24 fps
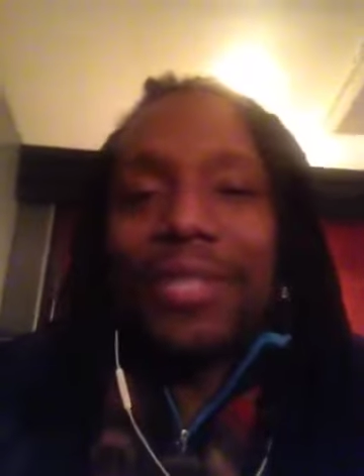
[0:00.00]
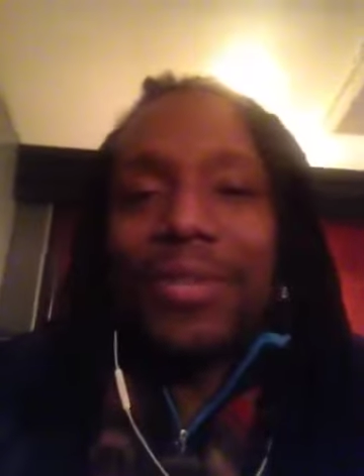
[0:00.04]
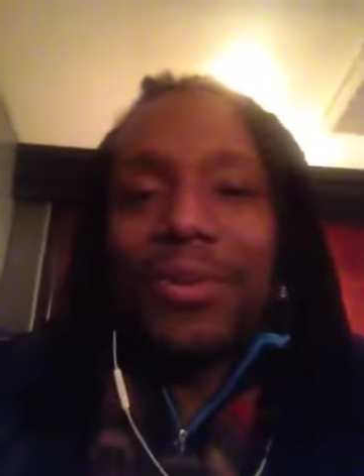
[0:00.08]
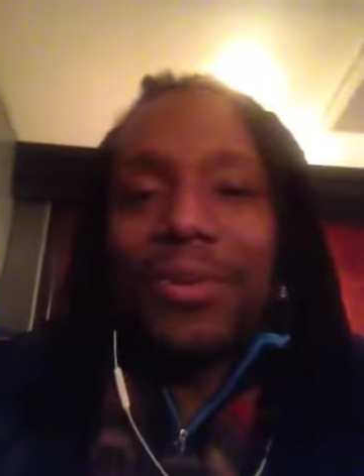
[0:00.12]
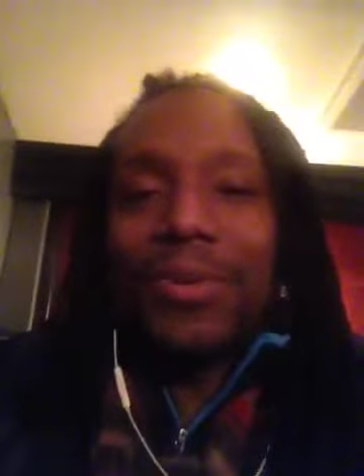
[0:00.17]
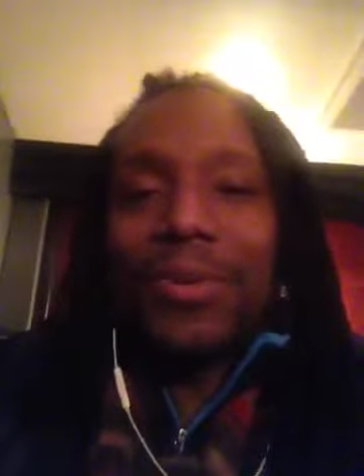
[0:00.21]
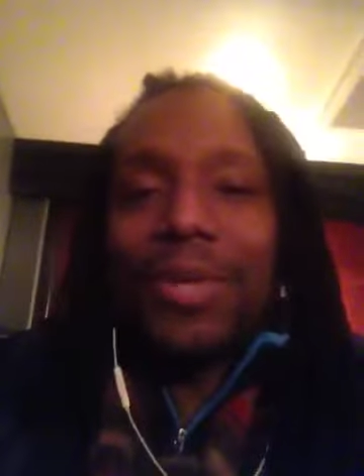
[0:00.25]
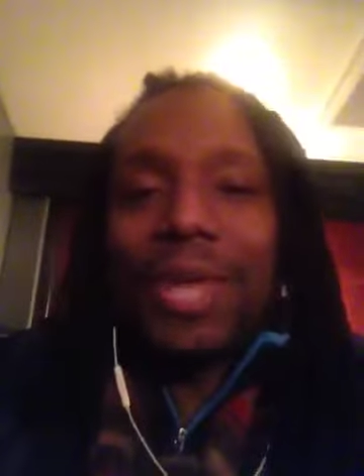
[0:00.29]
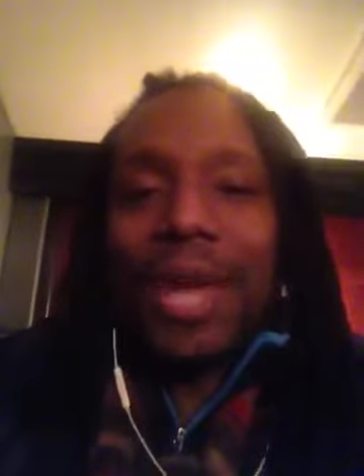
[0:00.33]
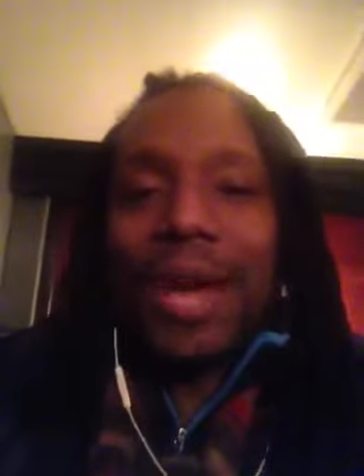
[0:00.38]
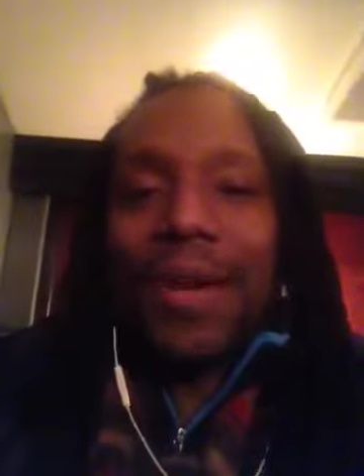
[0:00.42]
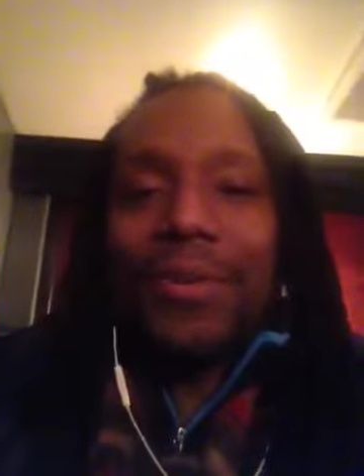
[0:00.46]

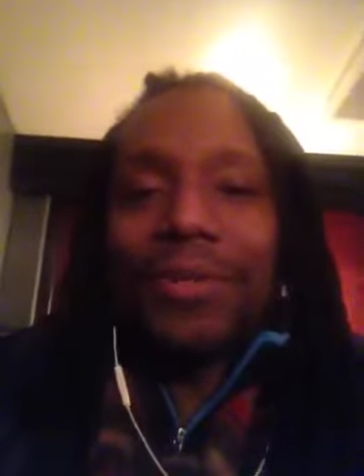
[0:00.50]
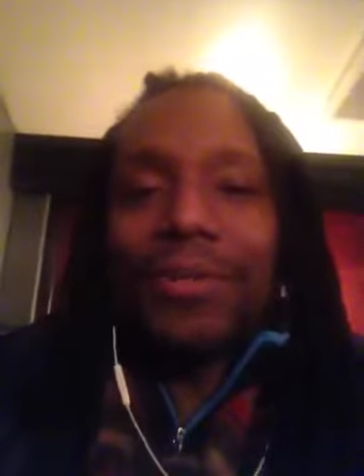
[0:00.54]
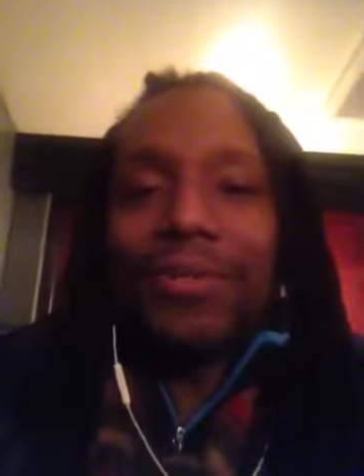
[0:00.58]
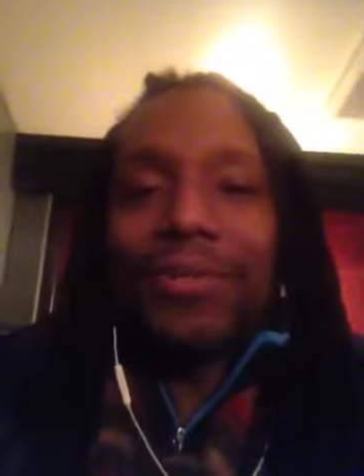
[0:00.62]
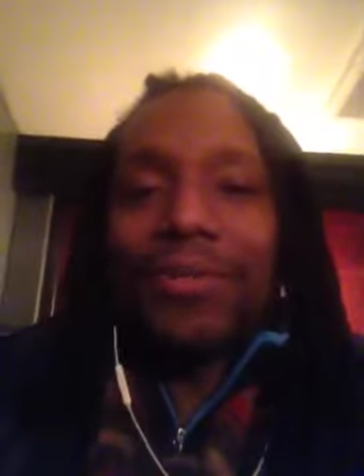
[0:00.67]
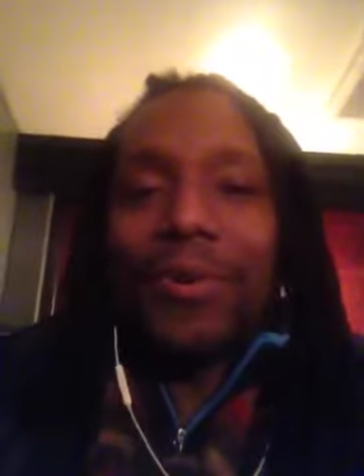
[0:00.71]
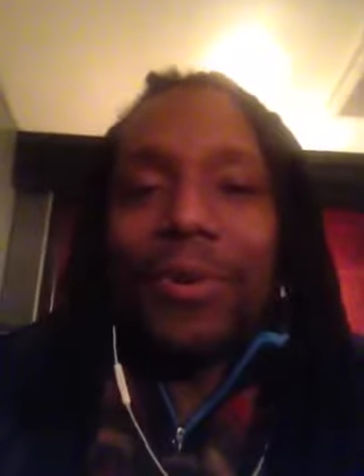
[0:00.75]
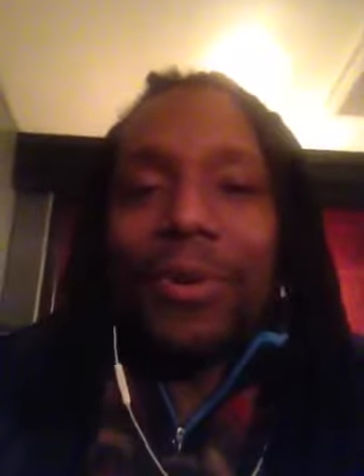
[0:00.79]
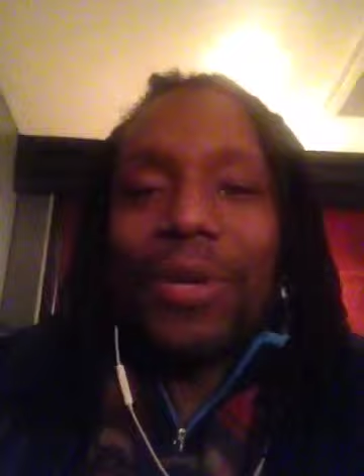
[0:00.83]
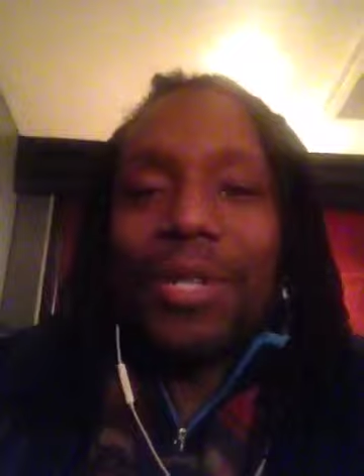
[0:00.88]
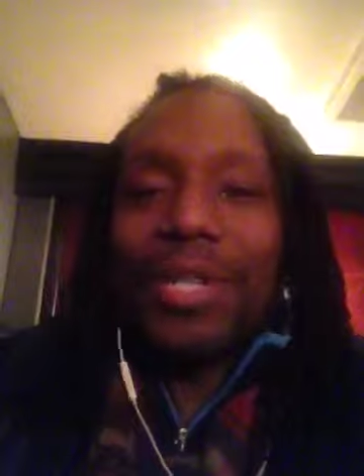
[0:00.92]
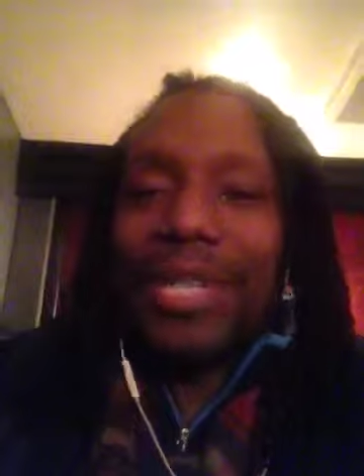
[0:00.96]

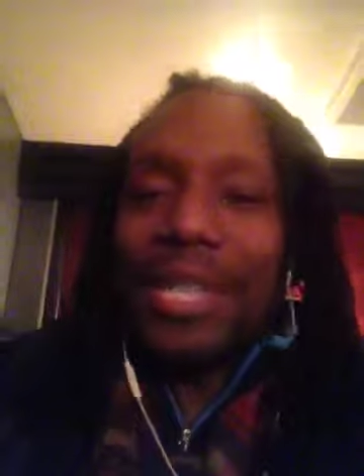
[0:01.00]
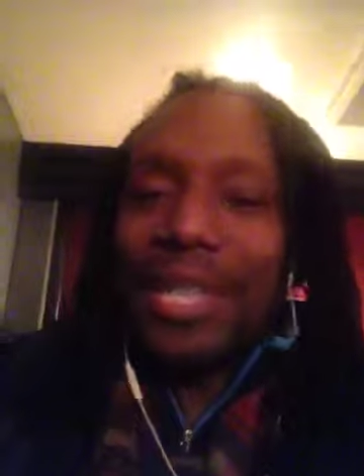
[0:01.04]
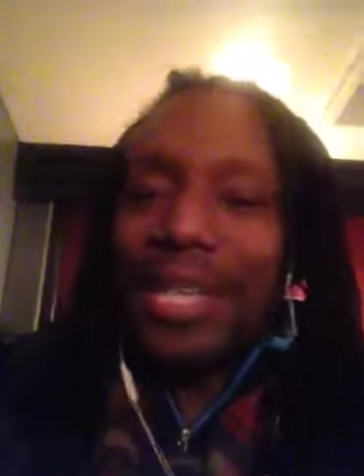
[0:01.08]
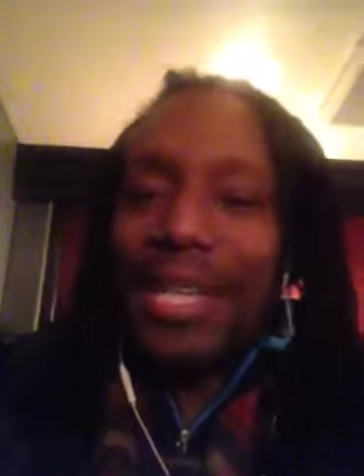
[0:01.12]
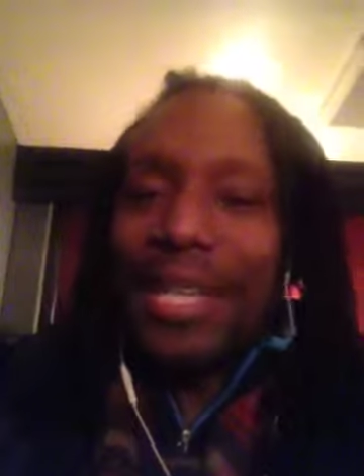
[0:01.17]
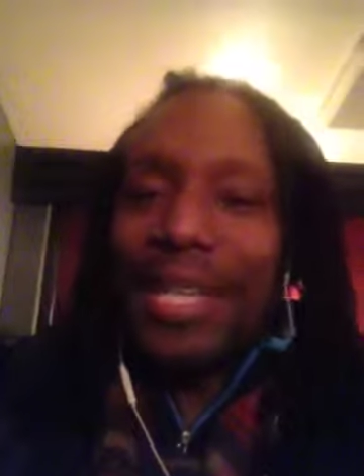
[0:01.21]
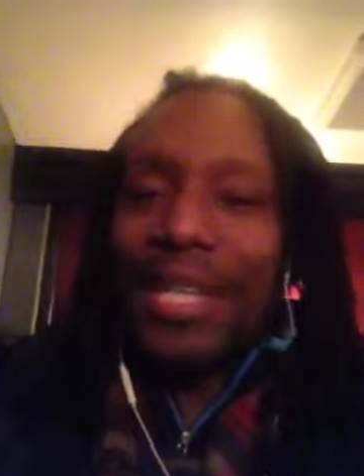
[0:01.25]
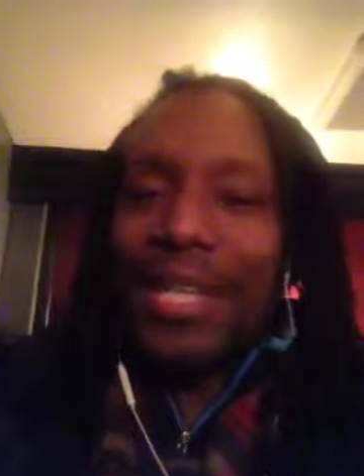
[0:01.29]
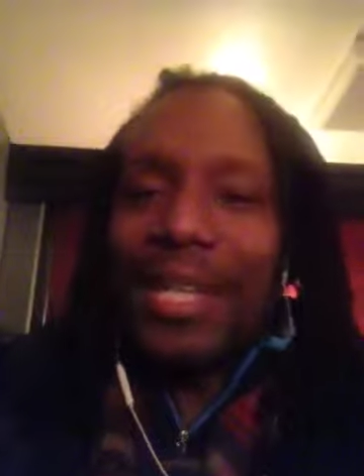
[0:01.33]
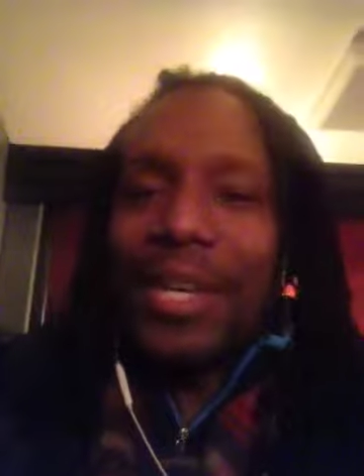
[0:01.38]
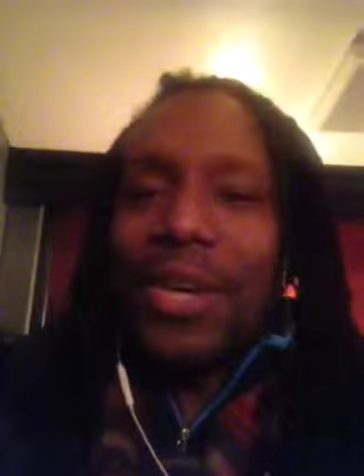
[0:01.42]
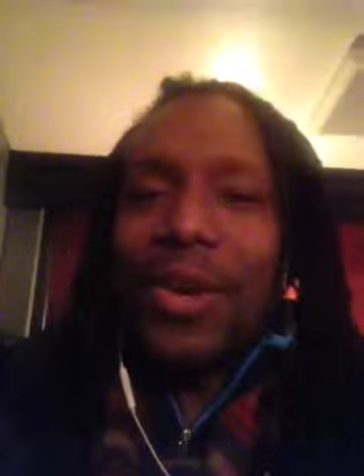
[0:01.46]

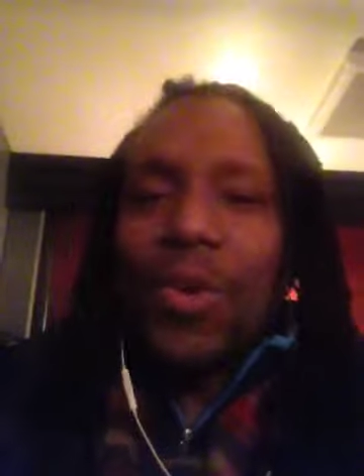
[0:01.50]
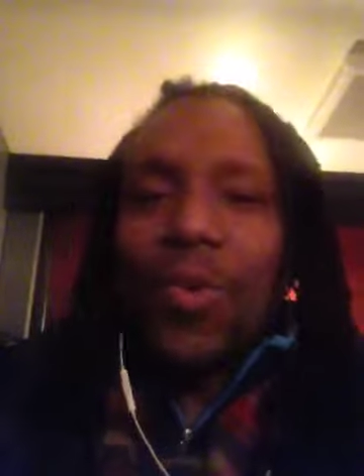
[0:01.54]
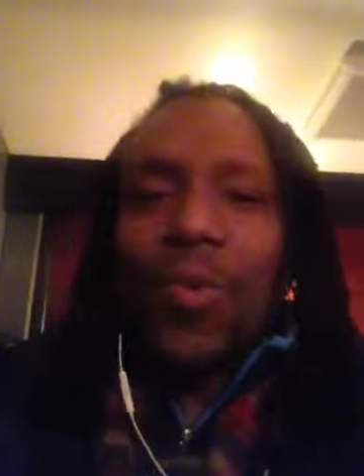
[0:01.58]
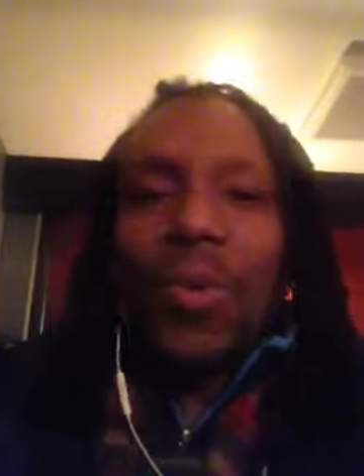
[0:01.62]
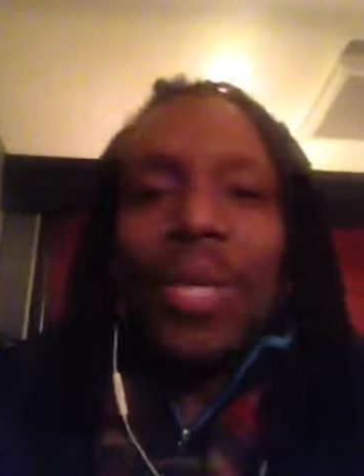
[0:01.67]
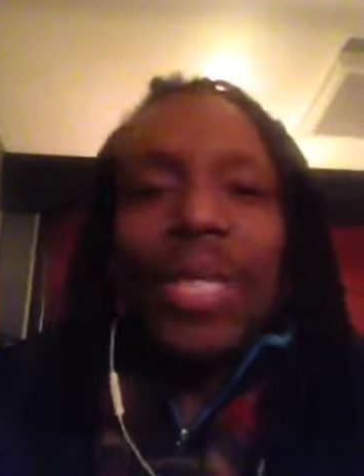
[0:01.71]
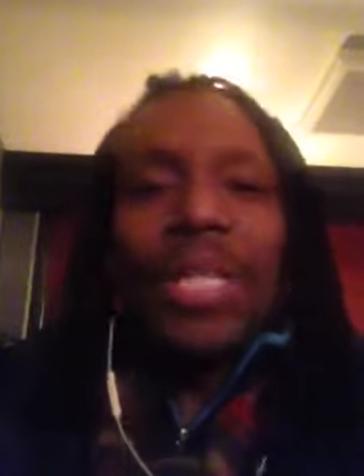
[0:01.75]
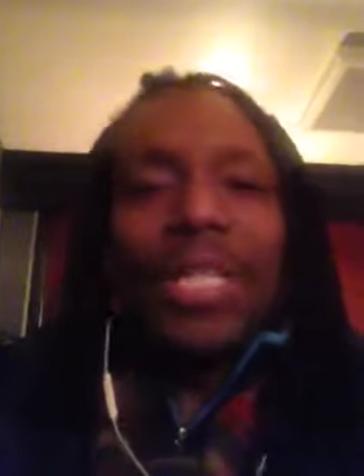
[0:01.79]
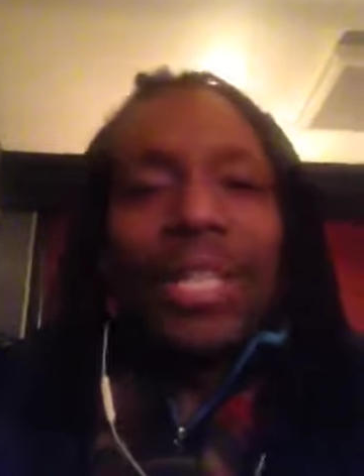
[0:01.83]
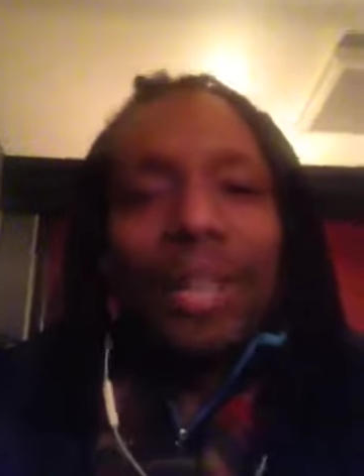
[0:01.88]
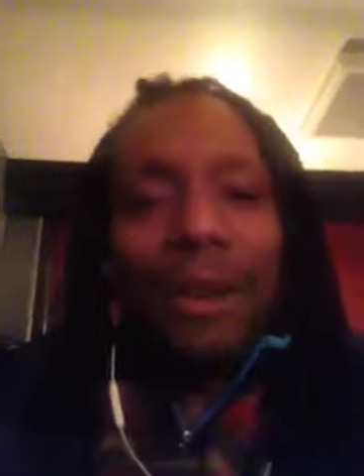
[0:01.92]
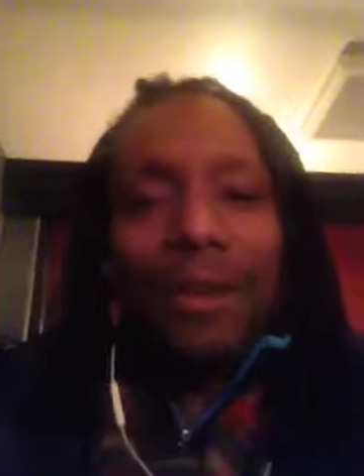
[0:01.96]
2014.
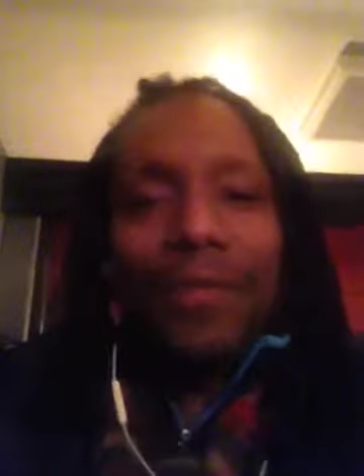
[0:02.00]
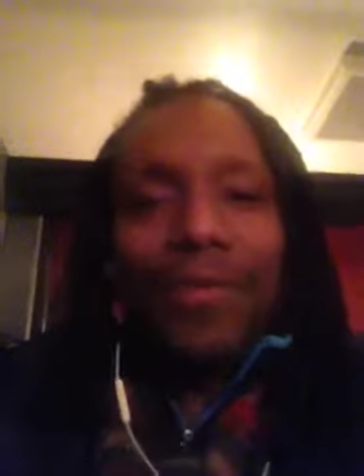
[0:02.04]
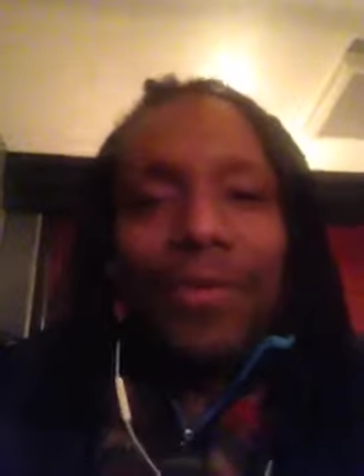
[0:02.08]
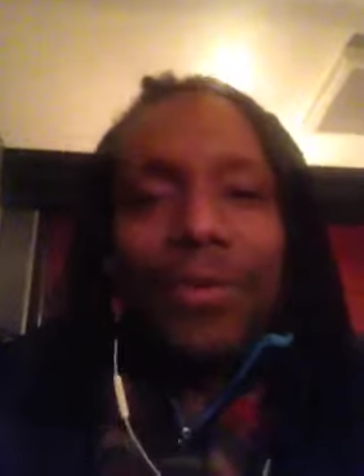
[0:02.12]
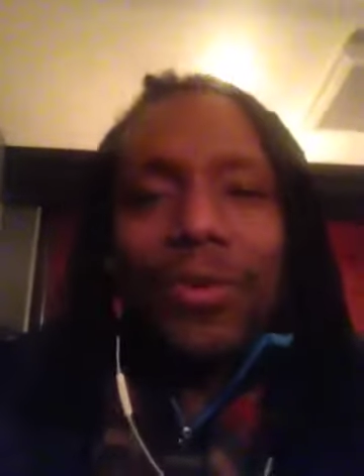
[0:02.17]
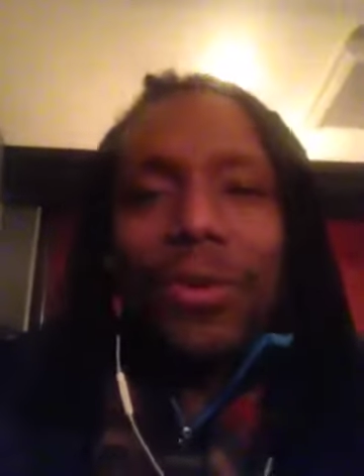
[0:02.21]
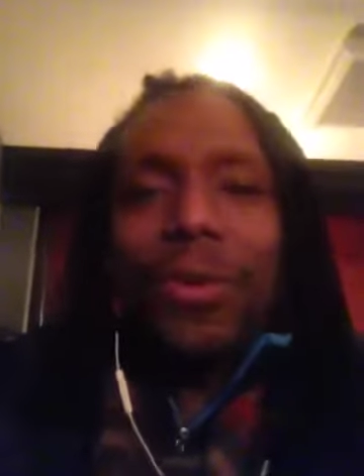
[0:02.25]
We love you.